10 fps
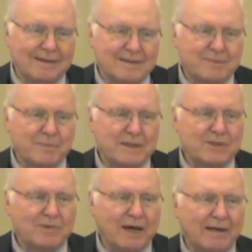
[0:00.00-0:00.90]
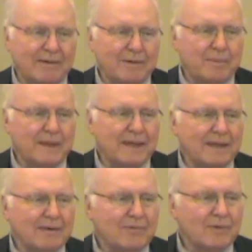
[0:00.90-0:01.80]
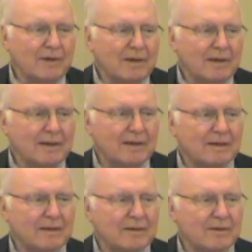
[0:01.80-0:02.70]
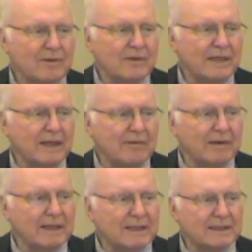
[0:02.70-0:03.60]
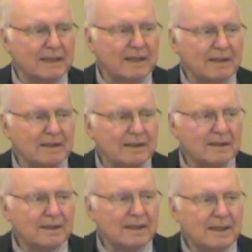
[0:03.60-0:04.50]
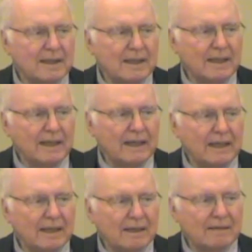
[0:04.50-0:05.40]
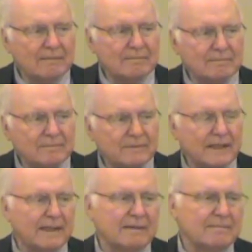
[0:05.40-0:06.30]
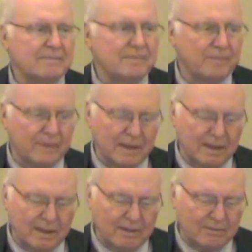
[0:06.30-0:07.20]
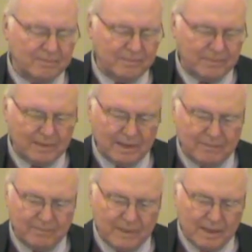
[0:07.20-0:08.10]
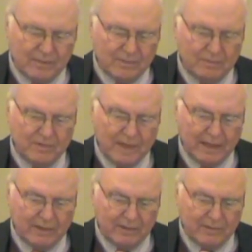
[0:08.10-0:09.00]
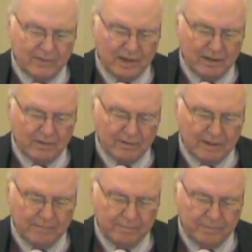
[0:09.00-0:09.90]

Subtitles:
speechwriter in the beginning for Newt Gingrich, and then, you know, some senators, Senator,